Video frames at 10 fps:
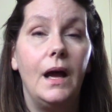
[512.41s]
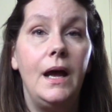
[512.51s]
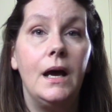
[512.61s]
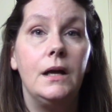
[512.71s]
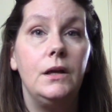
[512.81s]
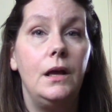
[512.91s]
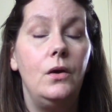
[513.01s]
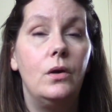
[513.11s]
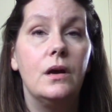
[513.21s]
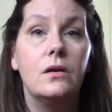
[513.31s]
And
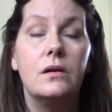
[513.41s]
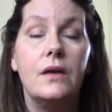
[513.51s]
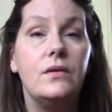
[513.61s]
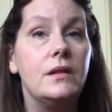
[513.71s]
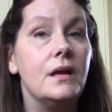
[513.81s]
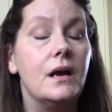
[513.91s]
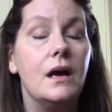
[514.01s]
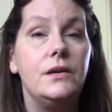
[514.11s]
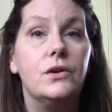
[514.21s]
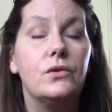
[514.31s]
you can cook everything
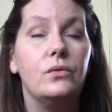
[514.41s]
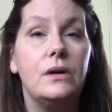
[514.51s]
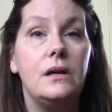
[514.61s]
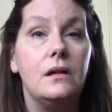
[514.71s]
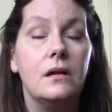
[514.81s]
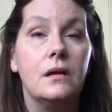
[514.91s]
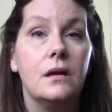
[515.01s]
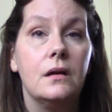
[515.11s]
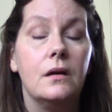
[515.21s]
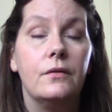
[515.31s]
on your grill,
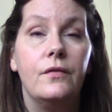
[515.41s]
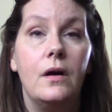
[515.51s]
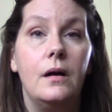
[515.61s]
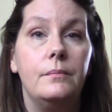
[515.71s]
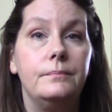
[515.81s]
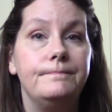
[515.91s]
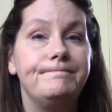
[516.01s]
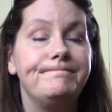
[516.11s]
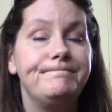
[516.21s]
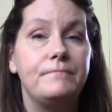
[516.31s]
from
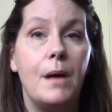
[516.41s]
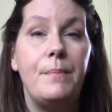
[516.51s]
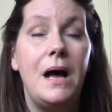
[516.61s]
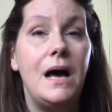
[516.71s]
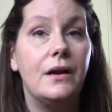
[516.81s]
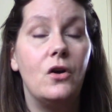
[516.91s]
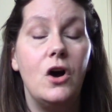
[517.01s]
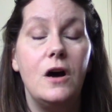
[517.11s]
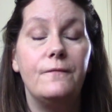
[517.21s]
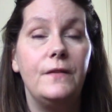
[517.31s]
a pot of
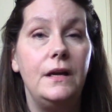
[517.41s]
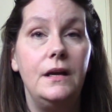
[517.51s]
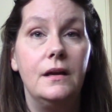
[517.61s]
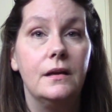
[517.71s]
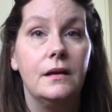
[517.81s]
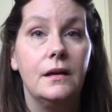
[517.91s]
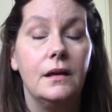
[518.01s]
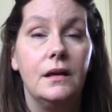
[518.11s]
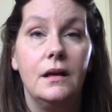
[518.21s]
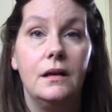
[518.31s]
coffee
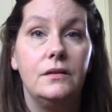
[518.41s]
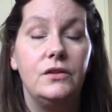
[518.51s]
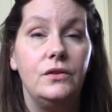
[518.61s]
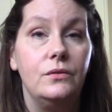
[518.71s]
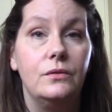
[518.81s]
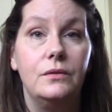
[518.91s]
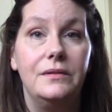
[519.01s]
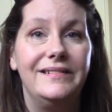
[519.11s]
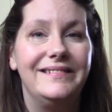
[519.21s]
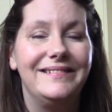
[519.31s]
to
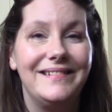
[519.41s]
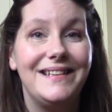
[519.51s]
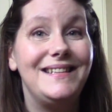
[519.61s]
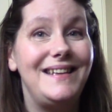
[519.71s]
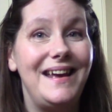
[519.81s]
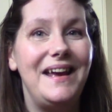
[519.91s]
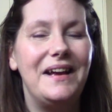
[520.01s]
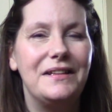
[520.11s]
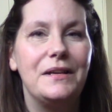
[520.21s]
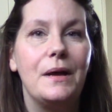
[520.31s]

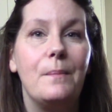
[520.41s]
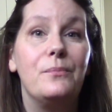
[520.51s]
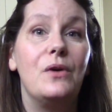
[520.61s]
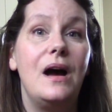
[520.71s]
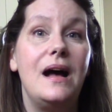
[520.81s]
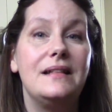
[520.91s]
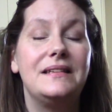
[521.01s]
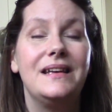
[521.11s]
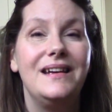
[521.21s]
steaks, brats,